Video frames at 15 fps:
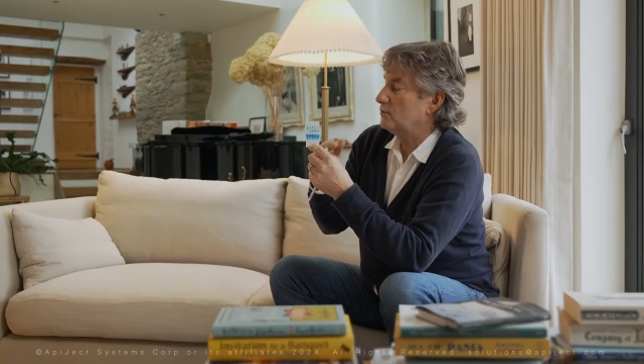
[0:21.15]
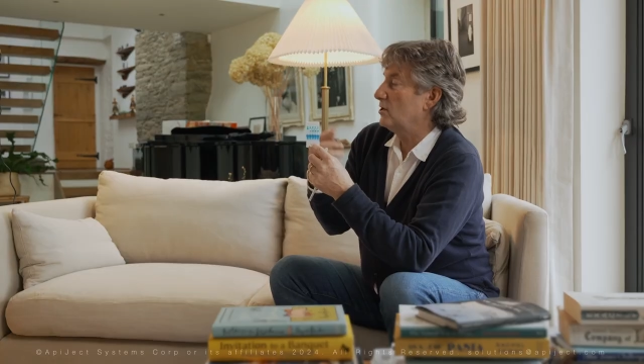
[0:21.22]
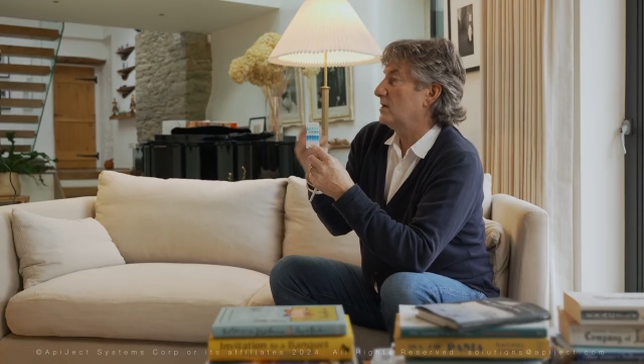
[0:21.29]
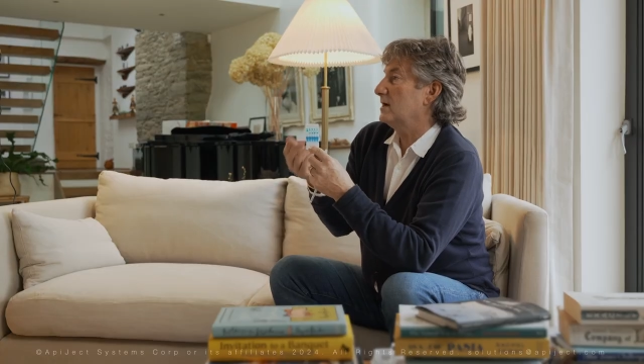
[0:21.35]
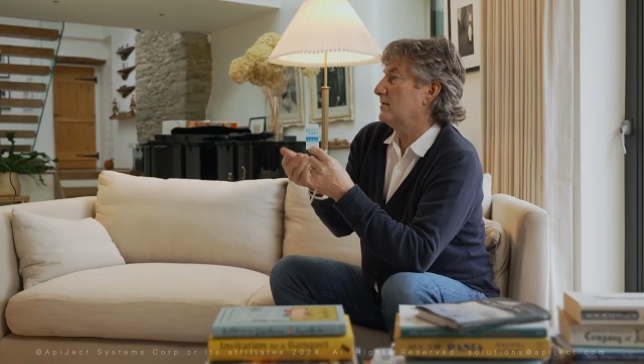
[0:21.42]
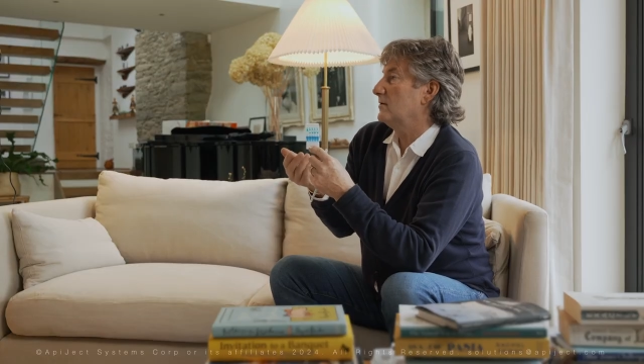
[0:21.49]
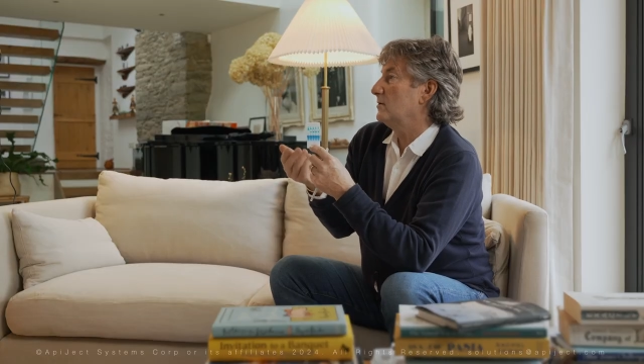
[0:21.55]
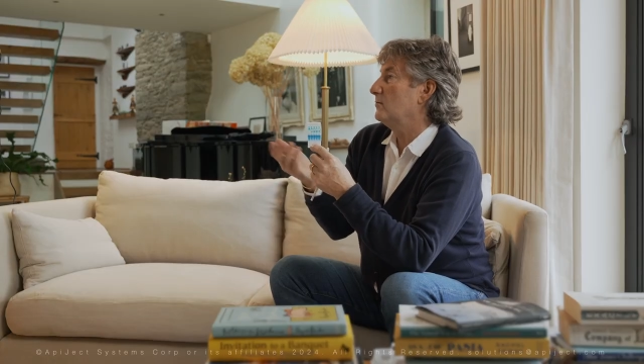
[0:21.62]

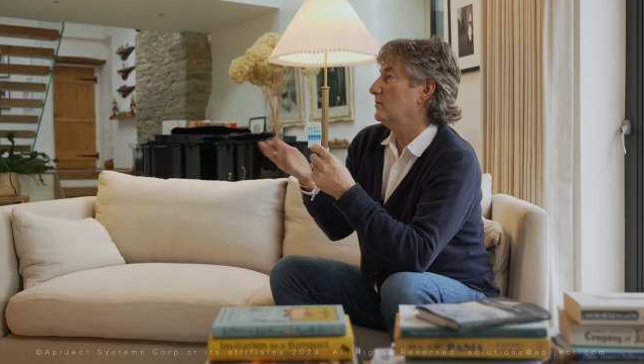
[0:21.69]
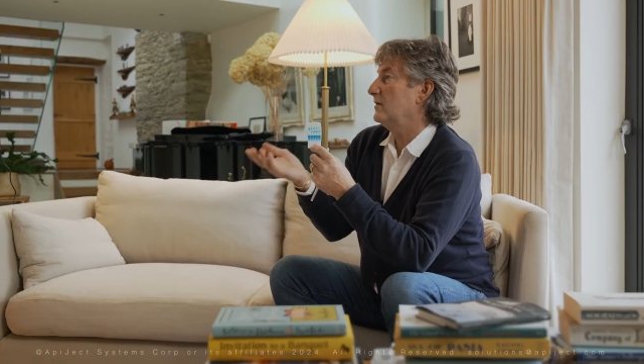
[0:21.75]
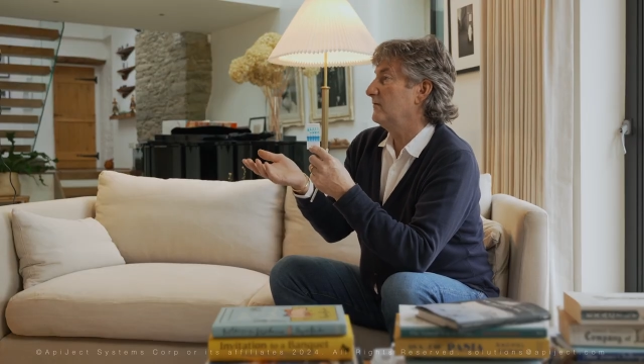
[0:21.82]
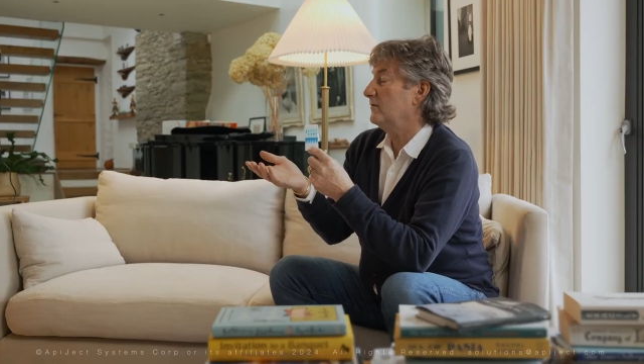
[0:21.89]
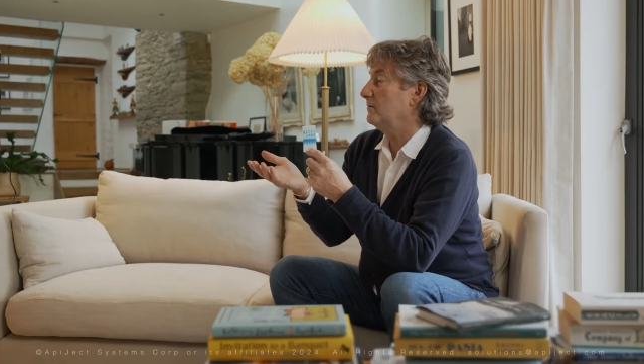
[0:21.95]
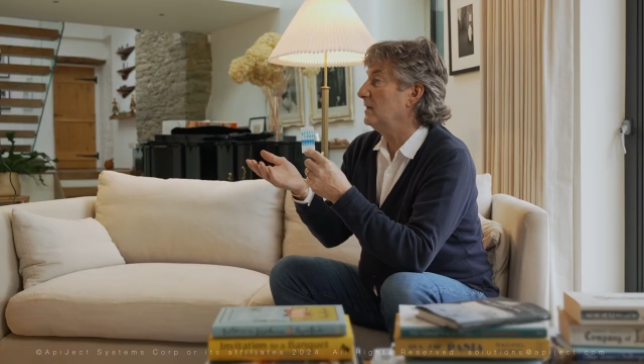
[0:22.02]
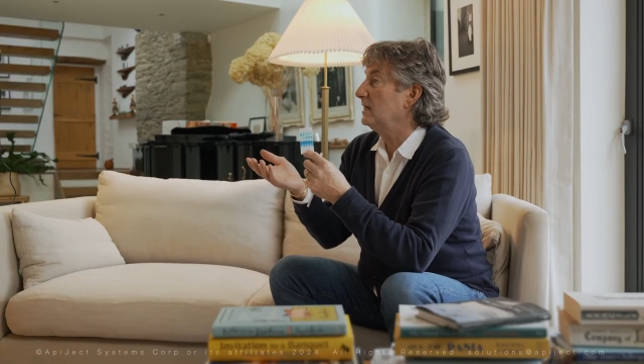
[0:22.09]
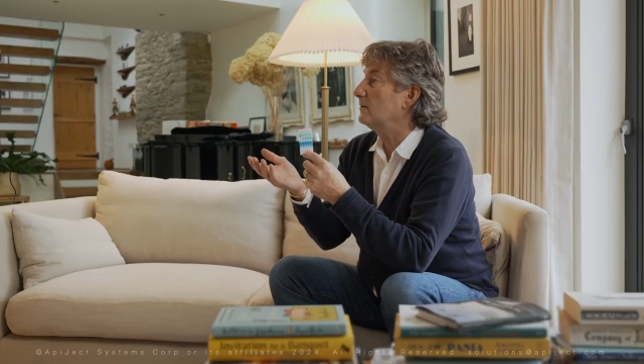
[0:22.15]
product that we're
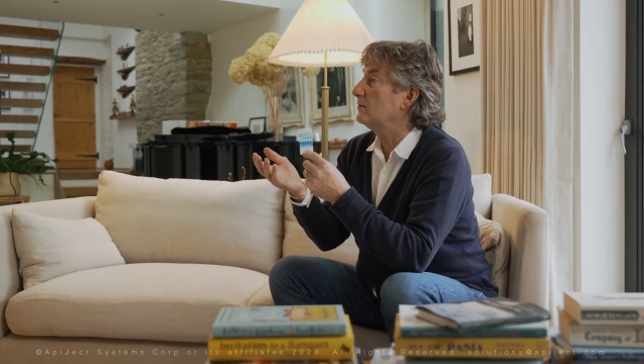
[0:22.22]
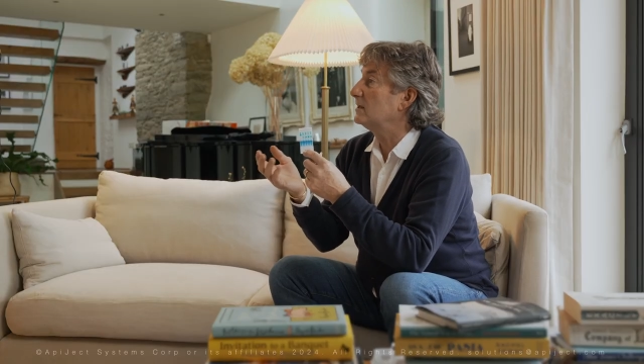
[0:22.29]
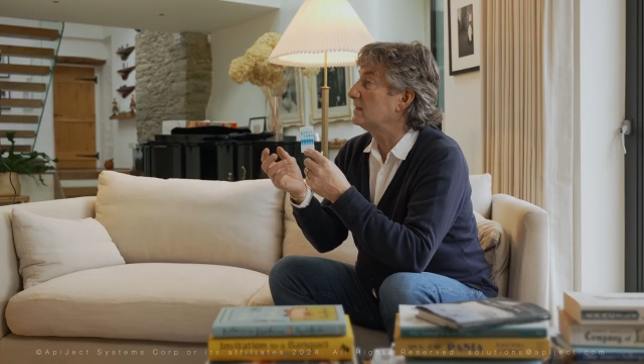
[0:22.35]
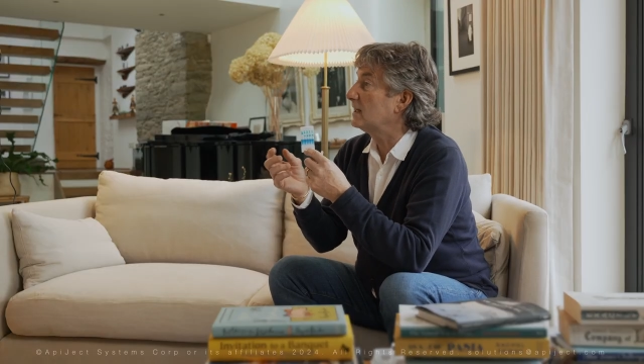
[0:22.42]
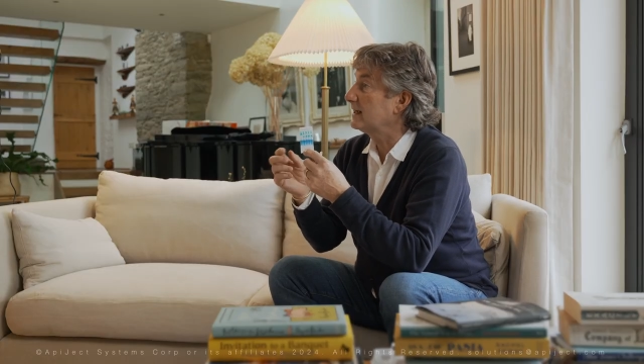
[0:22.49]
familiar with,